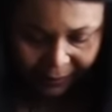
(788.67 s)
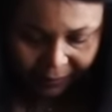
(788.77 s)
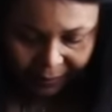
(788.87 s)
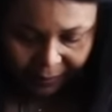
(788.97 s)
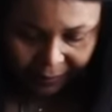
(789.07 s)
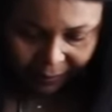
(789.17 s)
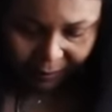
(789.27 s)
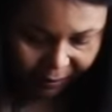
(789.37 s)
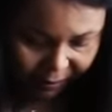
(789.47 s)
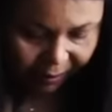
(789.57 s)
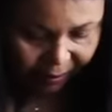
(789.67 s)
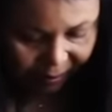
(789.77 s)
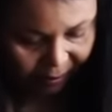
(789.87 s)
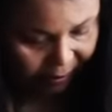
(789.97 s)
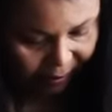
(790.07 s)

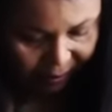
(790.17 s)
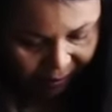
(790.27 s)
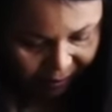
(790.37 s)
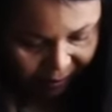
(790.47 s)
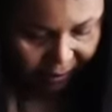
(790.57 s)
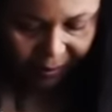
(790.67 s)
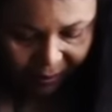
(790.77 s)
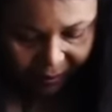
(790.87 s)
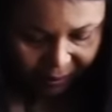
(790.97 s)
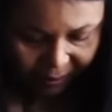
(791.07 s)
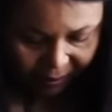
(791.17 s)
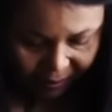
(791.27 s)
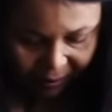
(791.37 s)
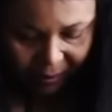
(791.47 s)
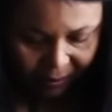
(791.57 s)

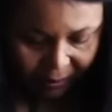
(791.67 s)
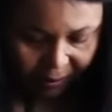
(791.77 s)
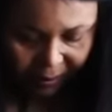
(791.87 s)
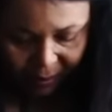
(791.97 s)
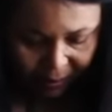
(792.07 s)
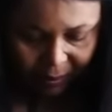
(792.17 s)
(silence)